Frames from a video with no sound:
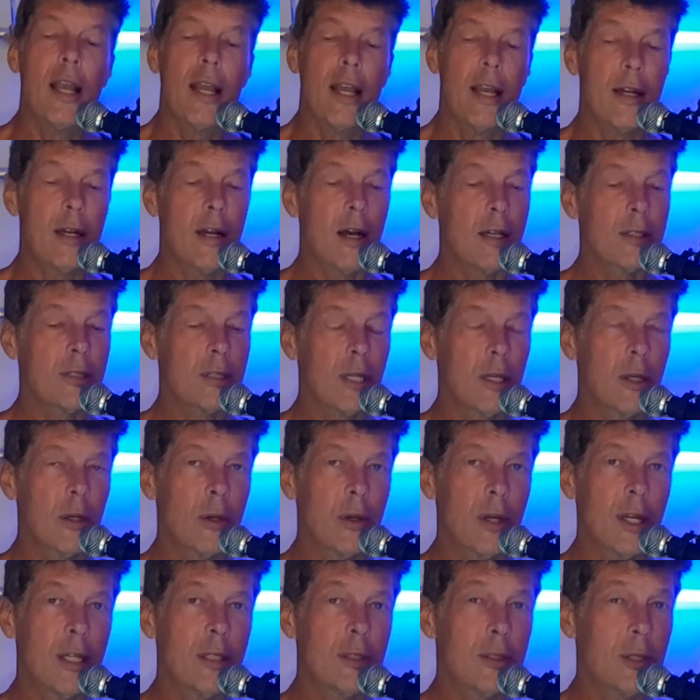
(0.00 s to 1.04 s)
and
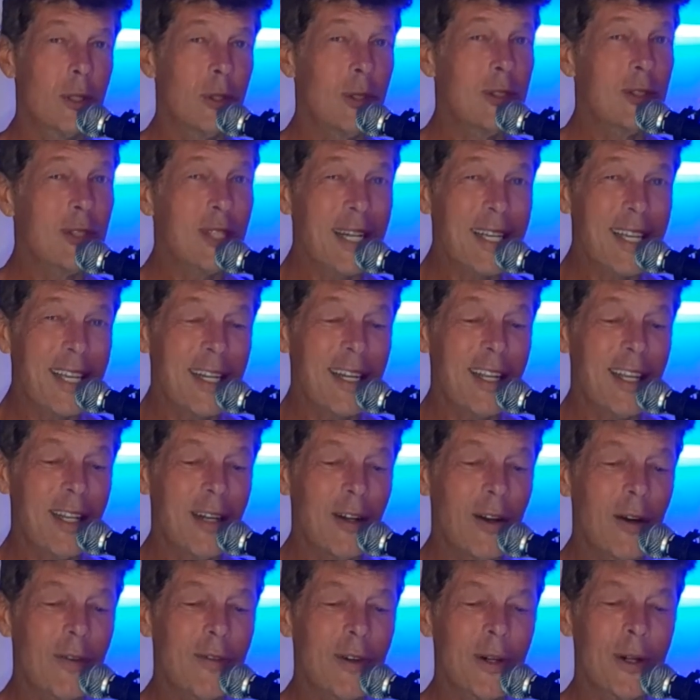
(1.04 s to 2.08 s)
also, as soon as I can get
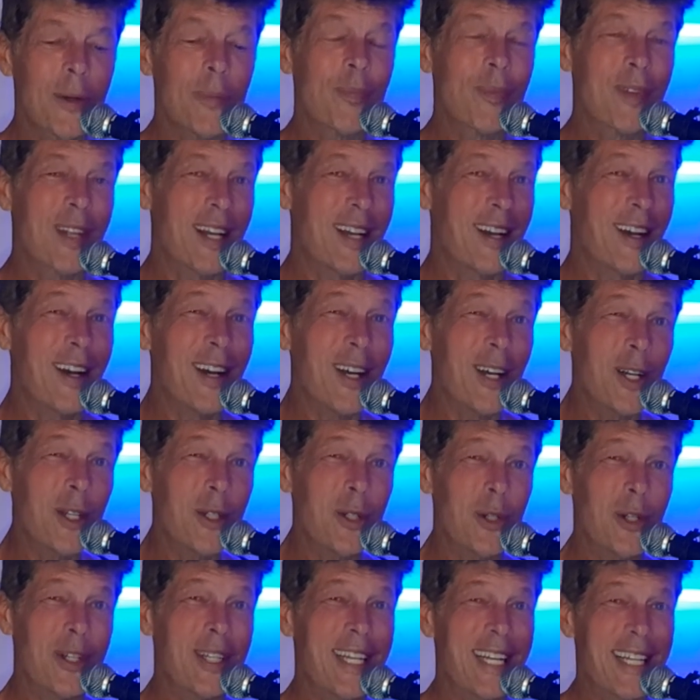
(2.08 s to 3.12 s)
over
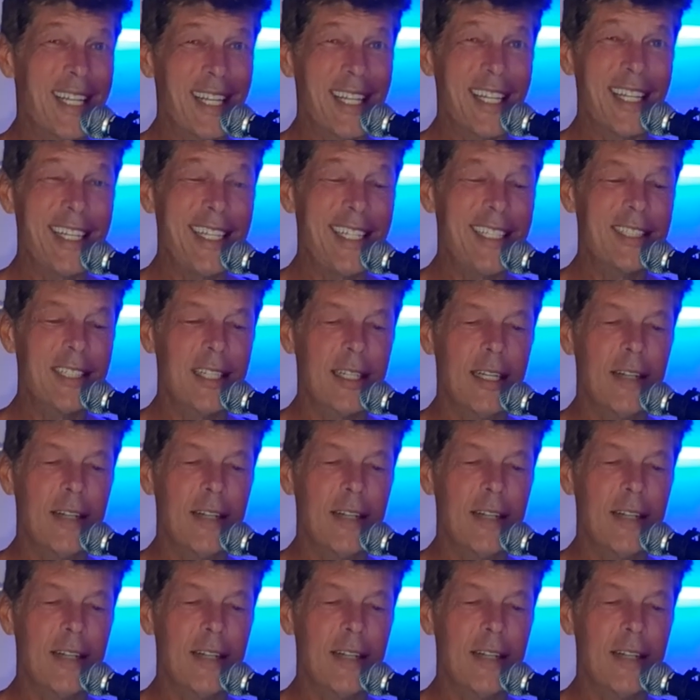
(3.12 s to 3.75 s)
100 at least,